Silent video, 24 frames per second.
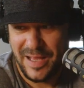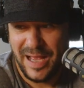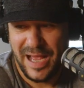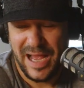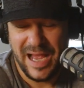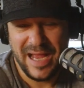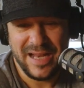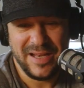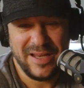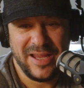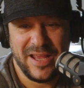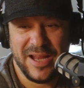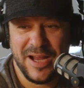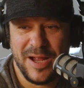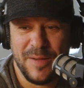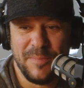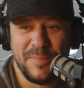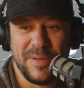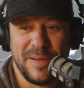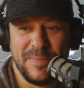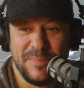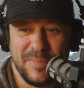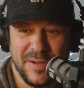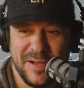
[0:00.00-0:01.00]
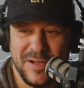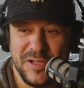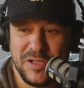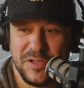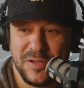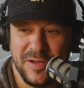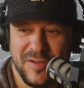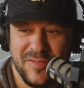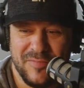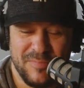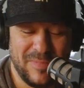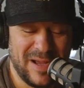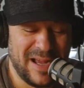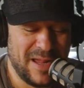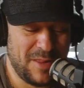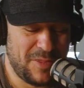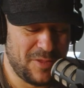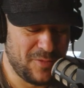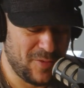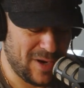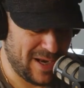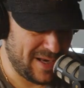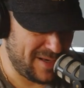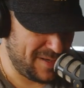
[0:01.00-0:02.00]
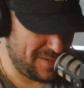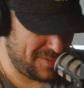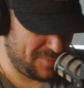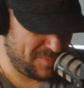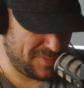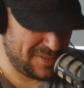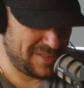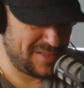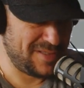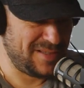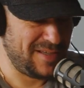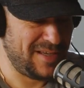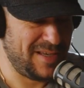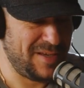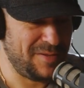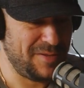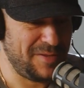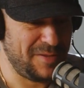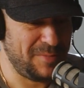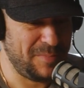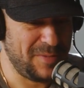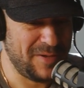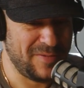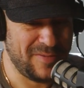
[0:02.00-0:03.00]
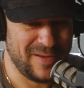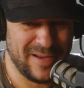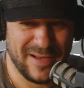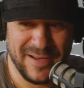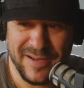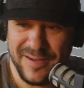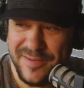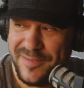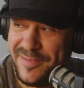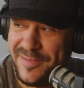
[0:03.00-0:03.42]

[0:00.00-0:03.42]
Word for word: I'd so, get up and punch you if my arthritis wasn't killing me right now.